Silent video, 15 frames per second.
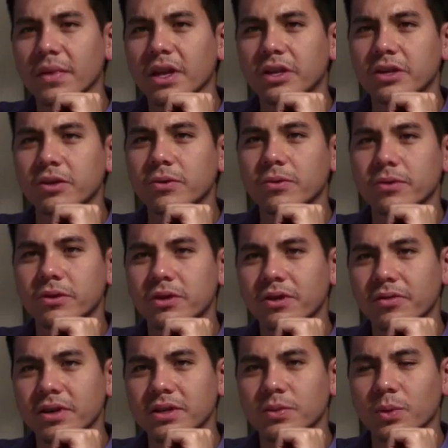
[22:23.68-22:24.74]
Do you
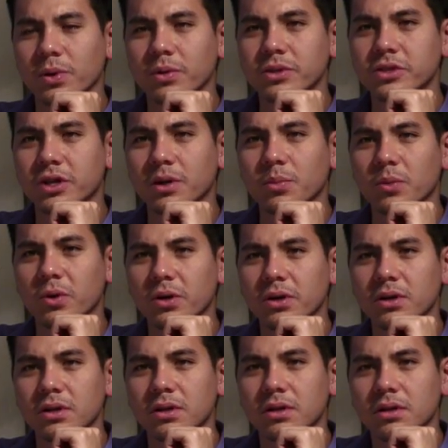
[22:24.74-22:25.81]
ever get to work with John Moore at
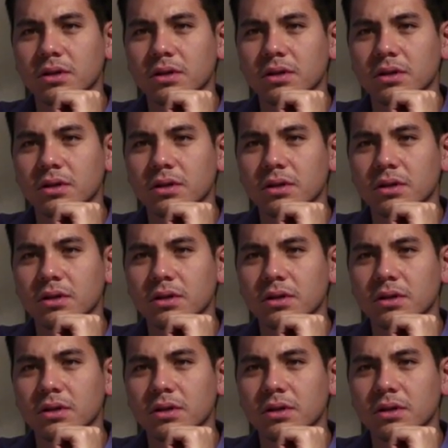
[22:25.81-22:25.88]
all?